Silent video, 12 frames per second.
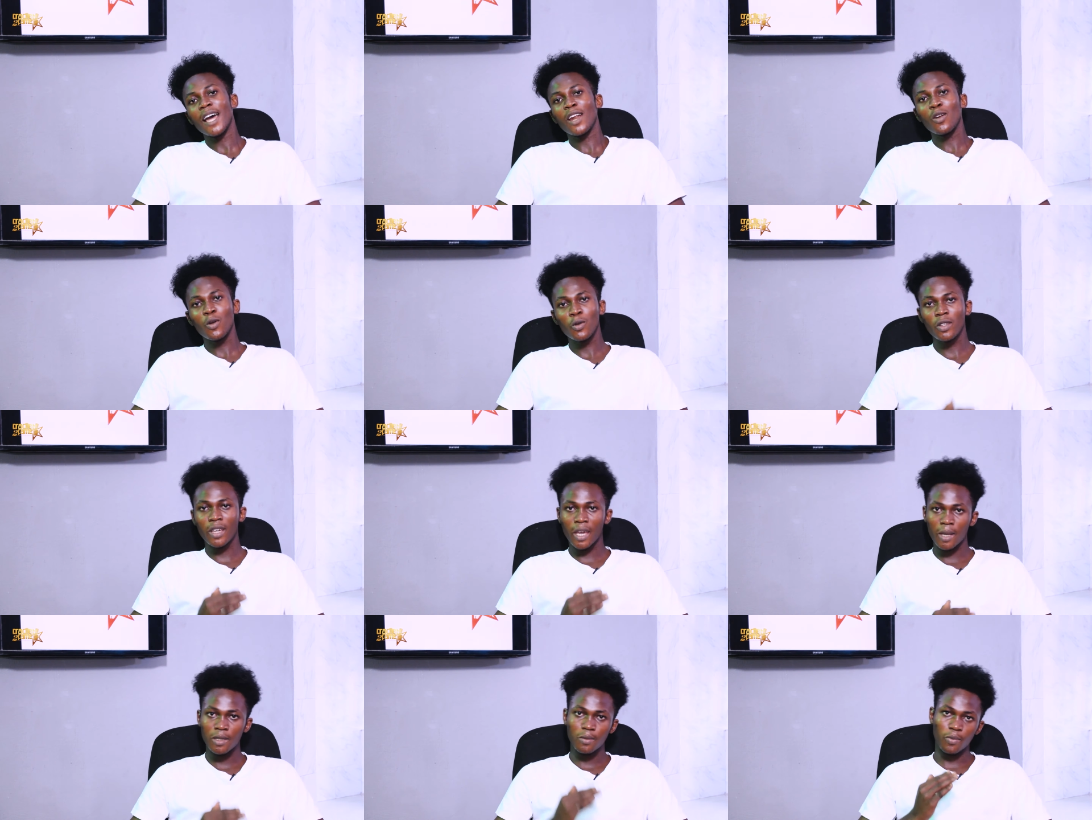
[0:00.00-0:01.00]
download
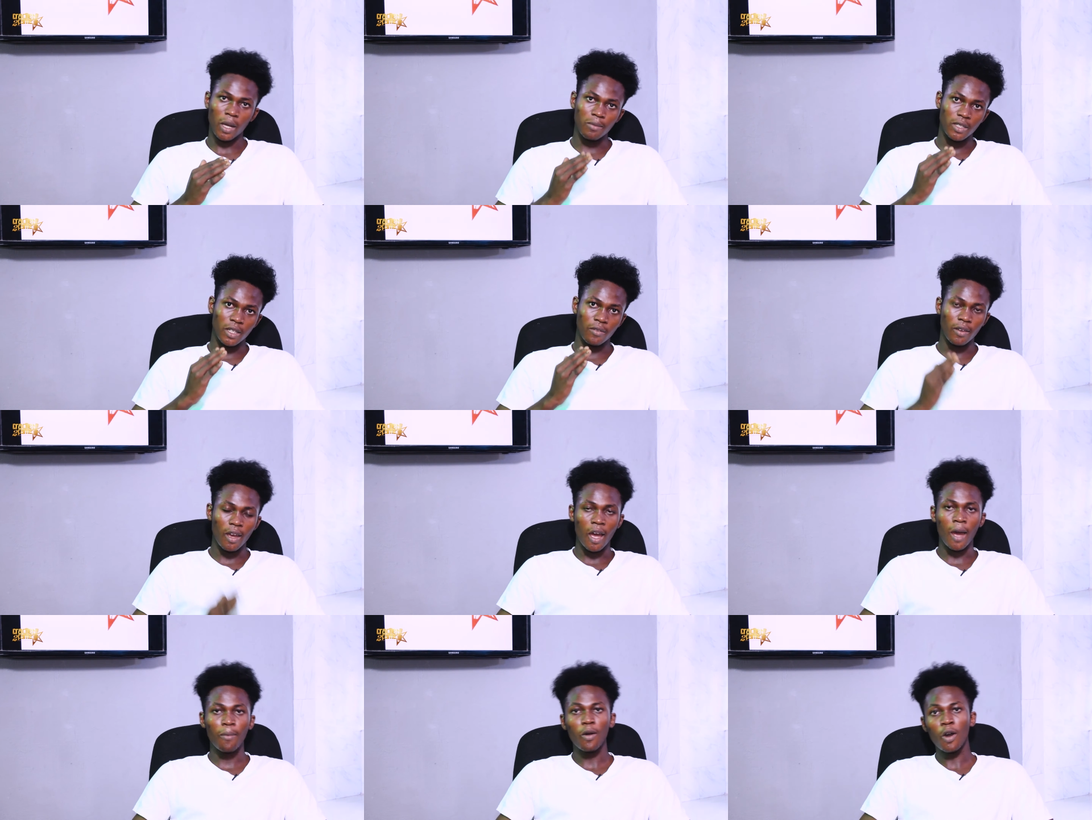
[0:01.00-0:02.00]
Kingsprimetv
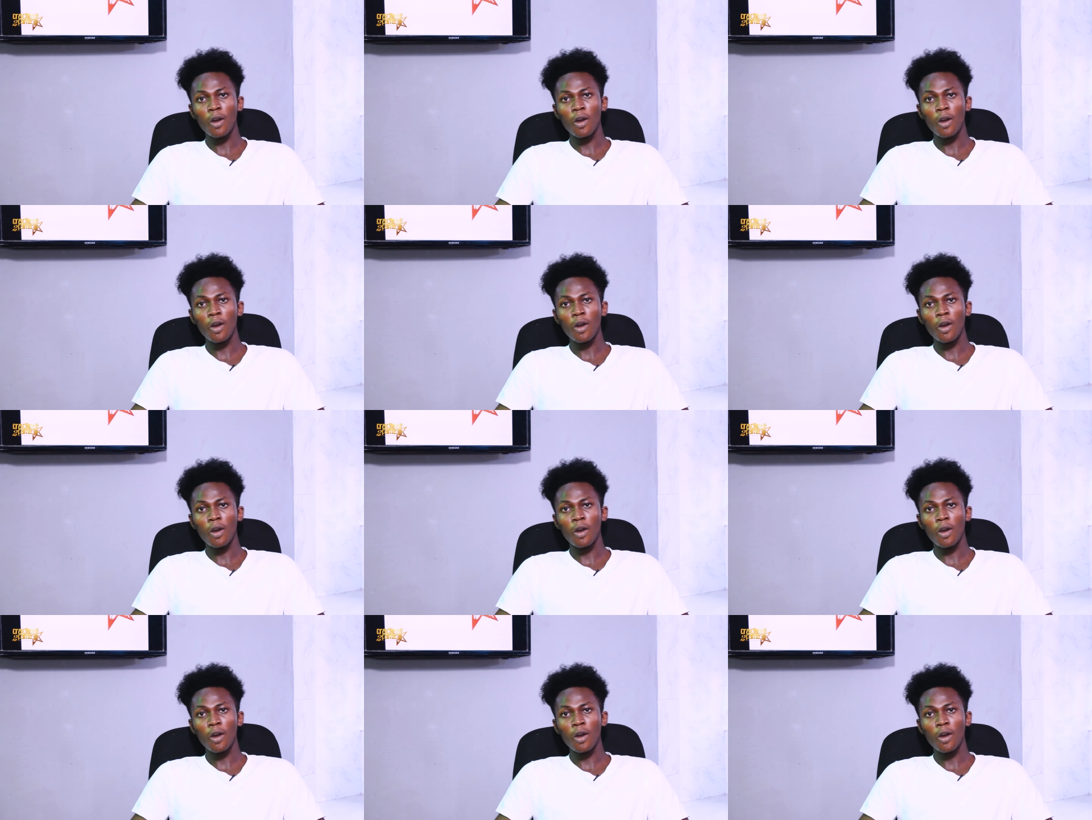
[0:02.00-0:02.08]
app,